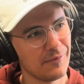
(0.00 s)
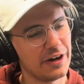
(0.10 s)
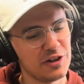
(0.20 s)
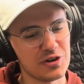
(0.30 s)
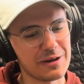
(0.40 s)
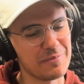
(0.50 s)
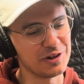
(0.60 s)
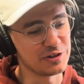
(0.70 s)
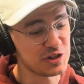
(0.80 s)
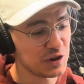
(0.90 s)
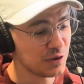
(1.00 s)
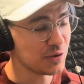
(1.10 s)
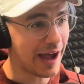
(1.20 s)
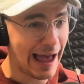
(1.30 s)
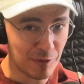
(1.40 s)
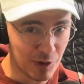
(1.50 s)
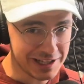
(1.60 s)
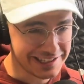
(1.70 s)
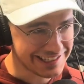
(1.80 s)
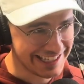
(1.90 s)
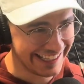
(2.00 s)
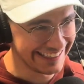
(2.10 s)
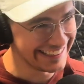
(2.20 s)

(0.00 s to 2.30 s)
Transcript: You can build two at once.